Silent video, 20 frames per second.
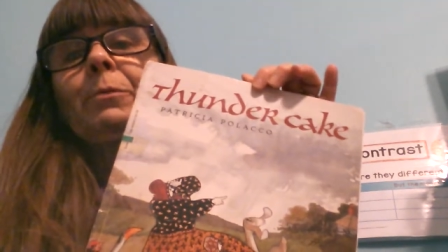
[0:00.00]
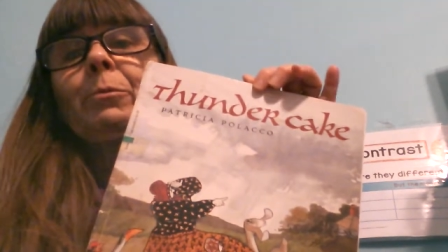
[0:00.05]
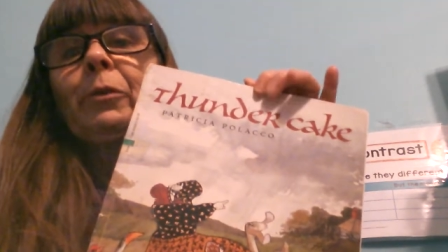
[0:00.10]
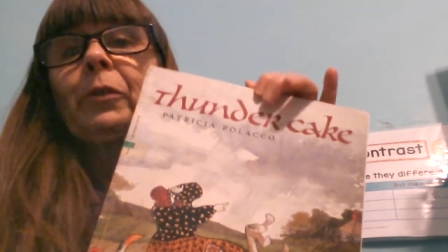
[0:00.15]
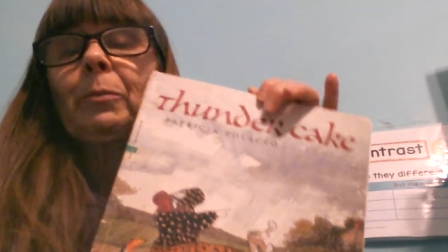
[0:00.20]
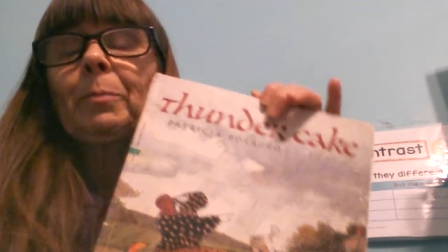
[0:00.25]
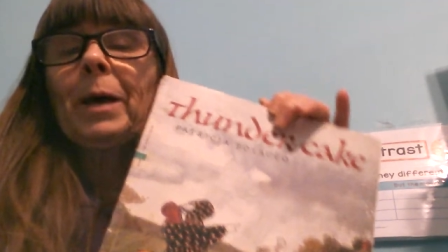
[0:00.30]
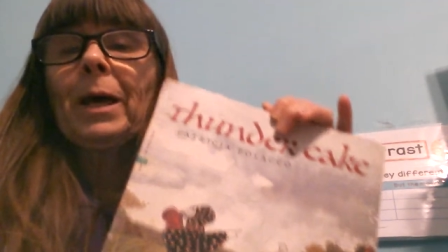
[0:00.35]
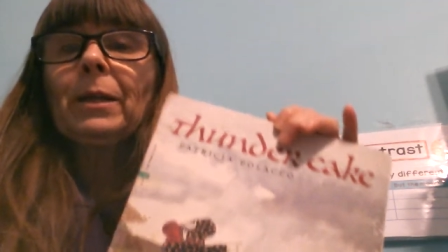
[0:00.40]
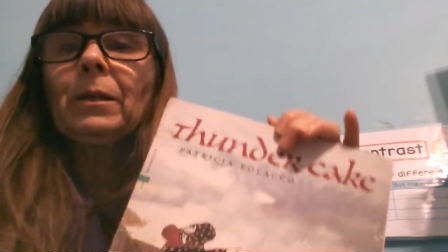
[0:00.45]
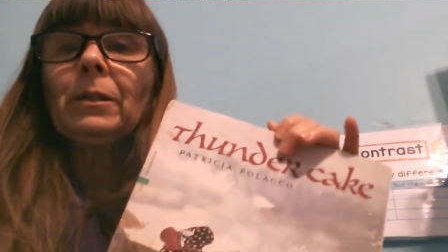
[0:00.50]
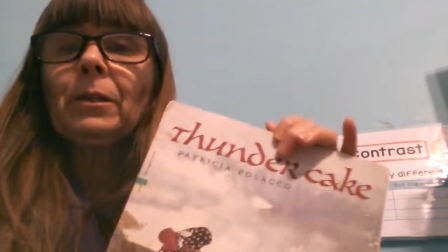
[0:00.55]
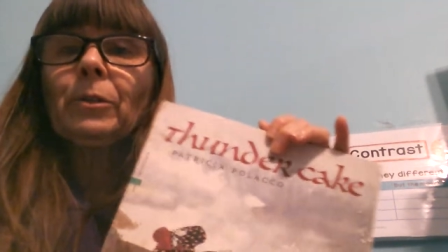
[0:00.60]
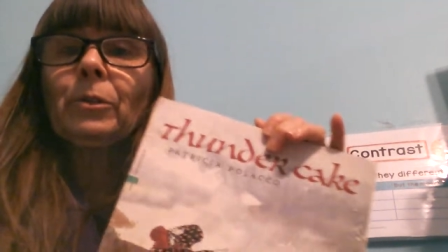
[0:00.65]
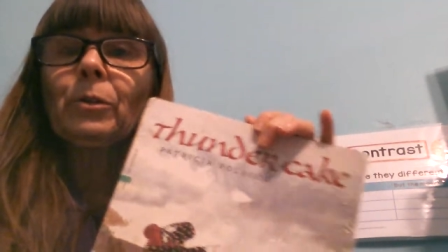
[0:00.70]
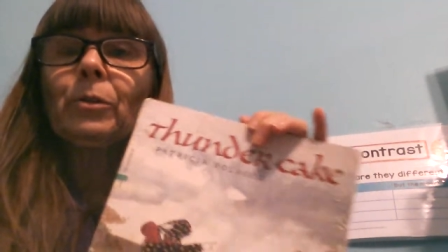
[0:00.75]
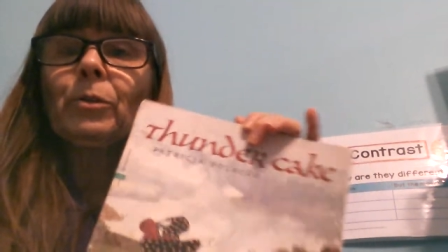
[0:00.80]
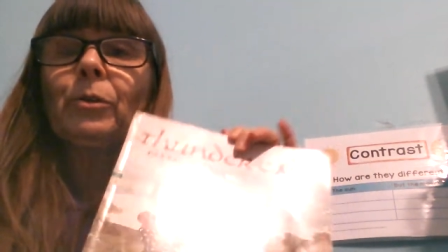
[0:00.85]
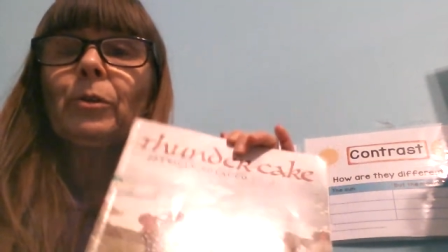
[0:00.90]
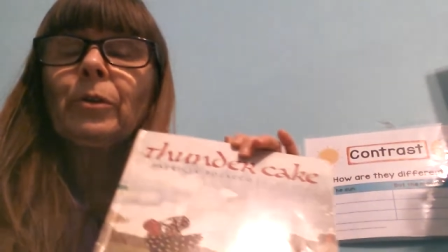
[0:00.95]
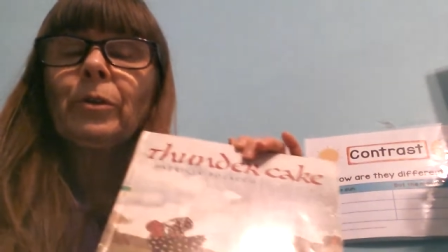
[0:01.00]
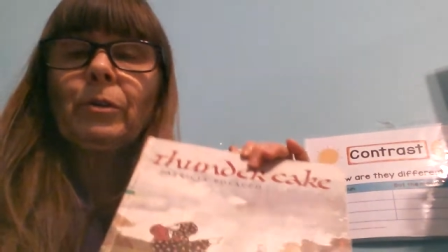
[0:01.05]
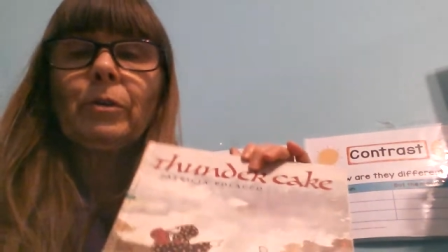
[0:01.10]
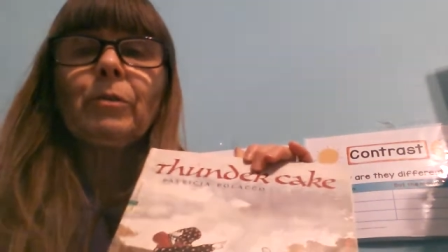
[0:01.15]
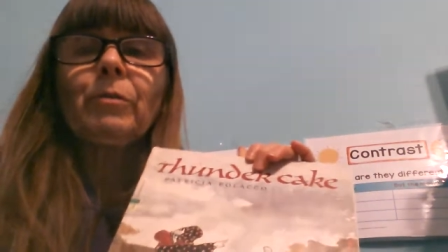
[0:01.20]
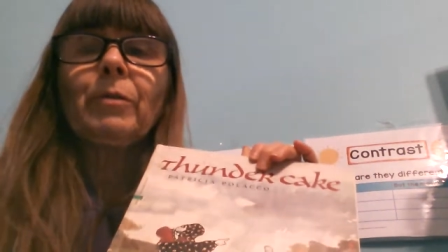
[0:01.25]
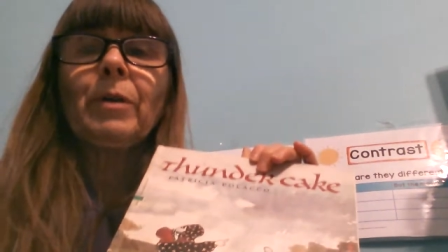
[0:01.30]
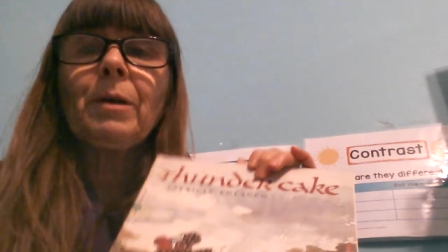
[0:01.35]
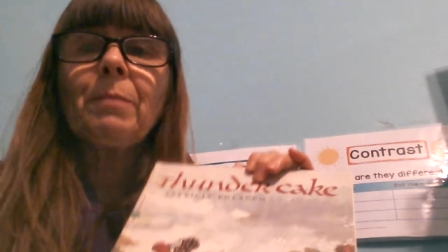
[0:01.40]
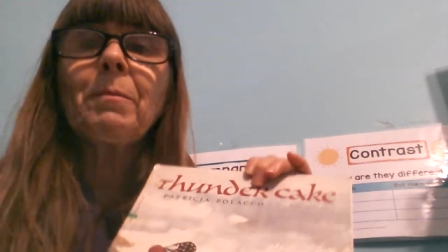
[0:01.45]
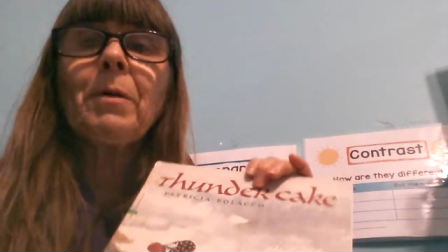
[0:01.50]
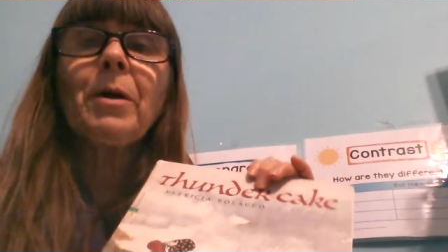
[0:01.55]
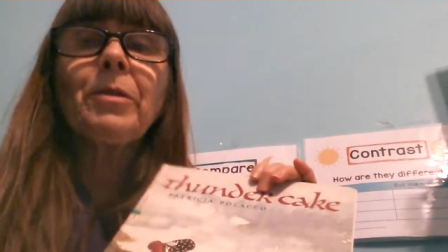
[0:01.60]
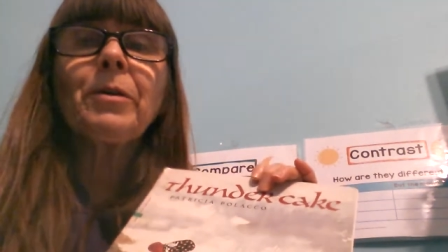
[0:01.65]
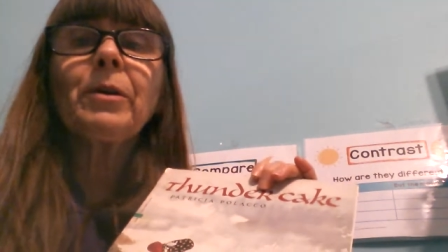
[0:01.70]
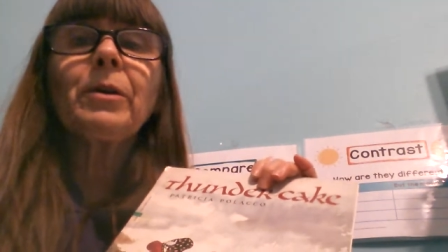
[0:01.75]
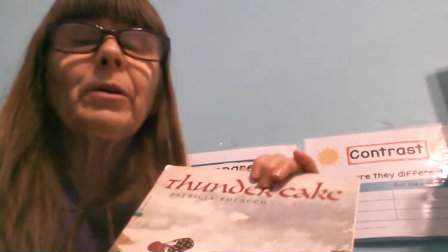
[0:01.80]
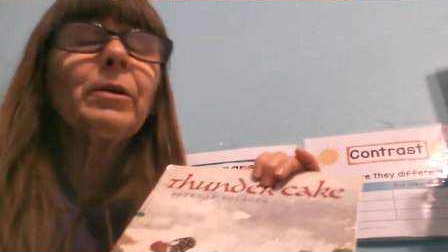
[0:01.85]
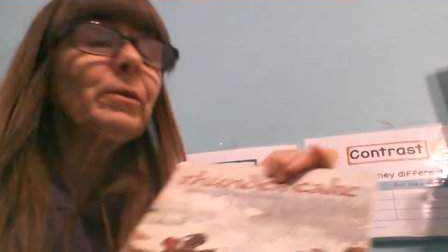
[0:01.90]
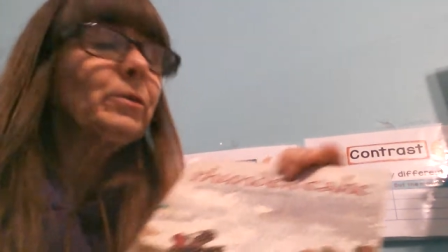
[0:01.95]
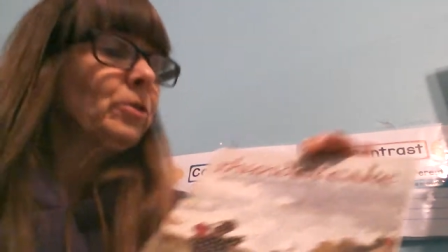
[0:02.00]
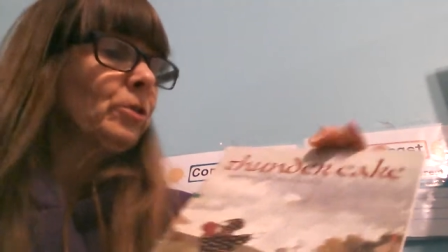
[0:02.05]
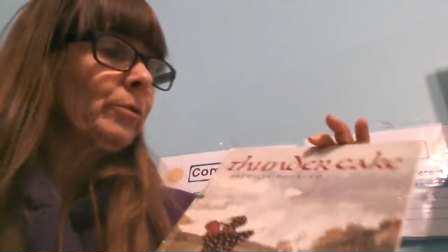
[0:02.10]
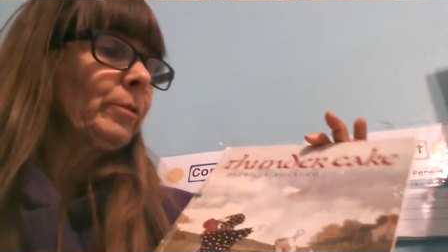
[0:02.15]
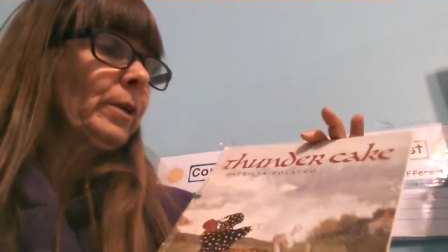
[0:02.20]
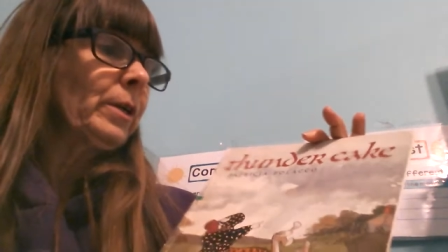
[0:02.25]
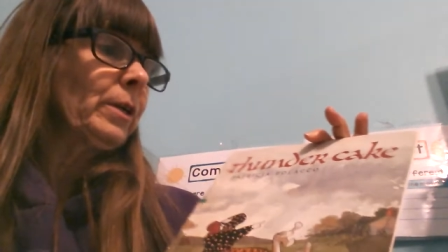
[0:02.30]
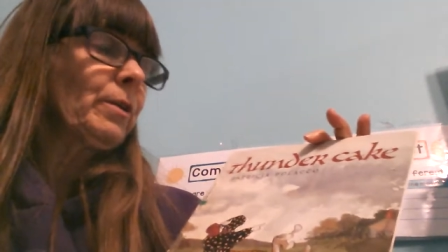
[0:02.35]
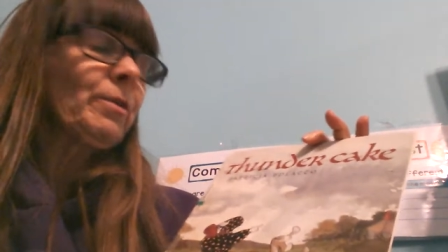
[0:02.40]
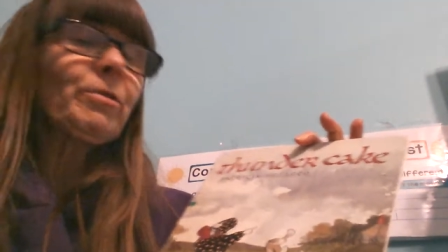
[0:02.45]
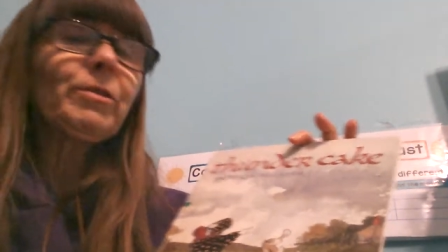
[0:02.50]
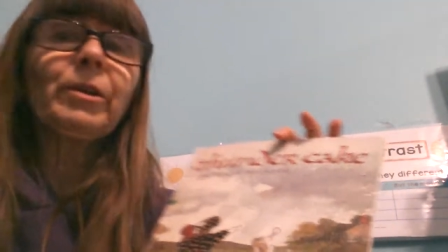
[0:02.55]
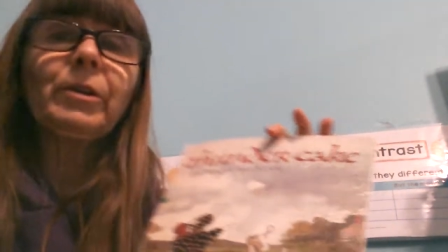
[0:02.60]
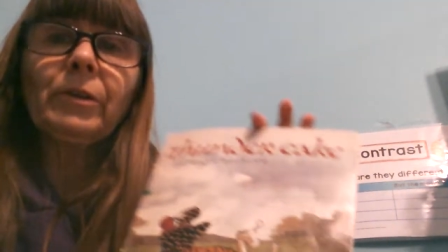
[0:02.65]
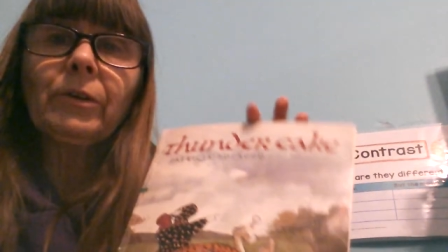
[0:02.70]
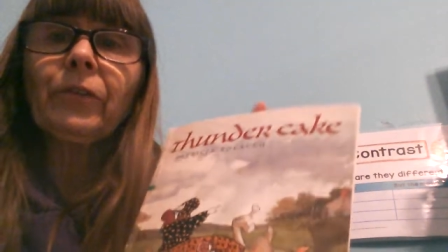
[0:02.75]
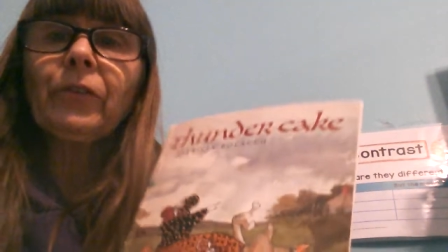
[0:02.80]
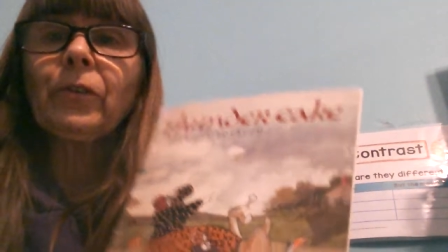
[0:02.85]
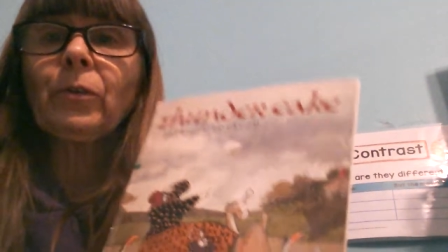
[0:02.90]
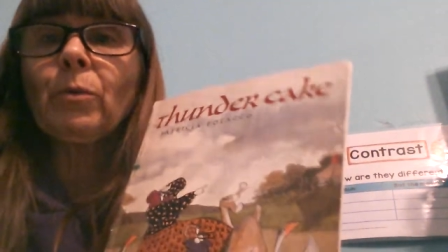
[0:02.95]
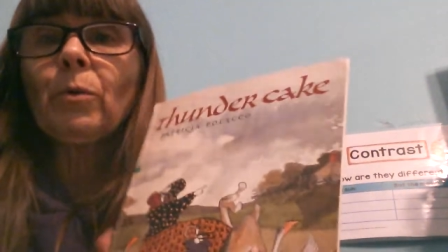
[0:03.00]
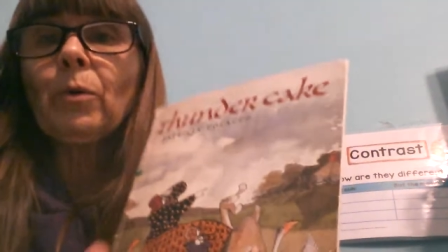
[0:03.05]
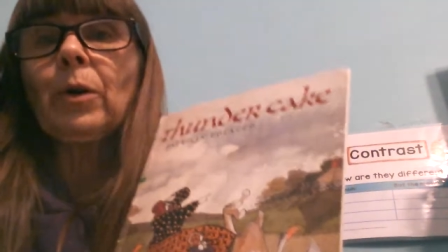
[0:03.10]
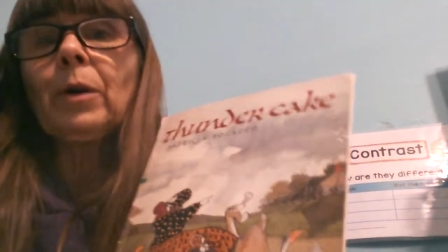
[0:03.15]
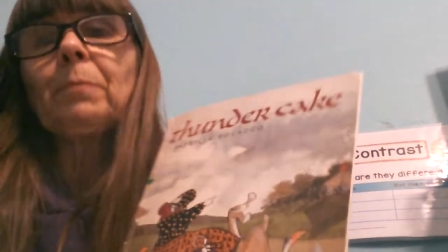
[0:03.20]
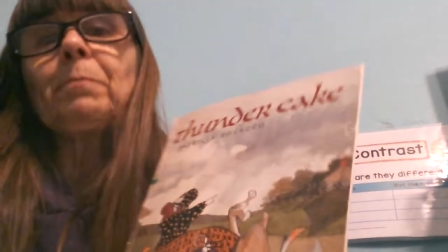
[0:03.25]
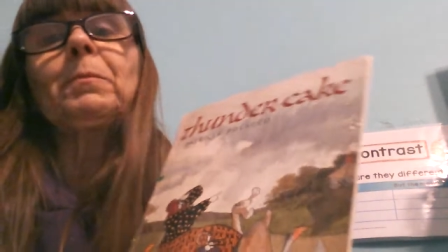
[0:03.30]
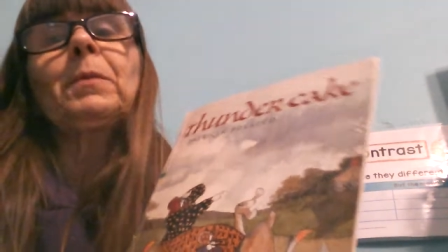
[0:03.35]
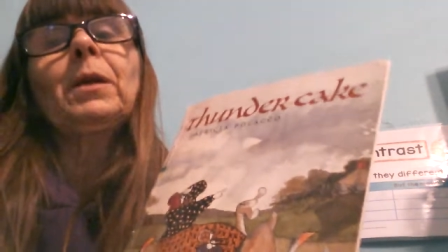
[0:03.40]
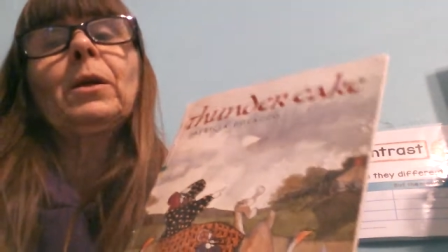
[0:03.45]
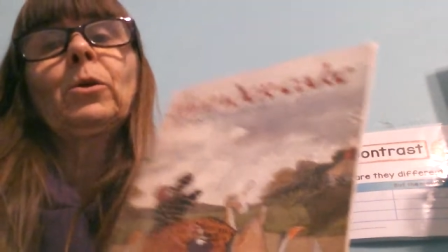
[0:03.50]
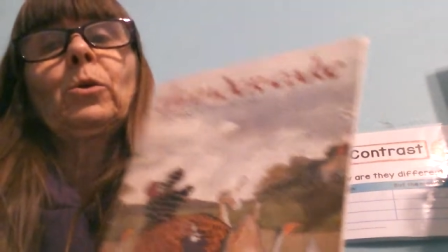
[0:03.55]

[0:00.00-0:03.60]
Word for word: it was about a little girl and her grandmother during a thunderstorm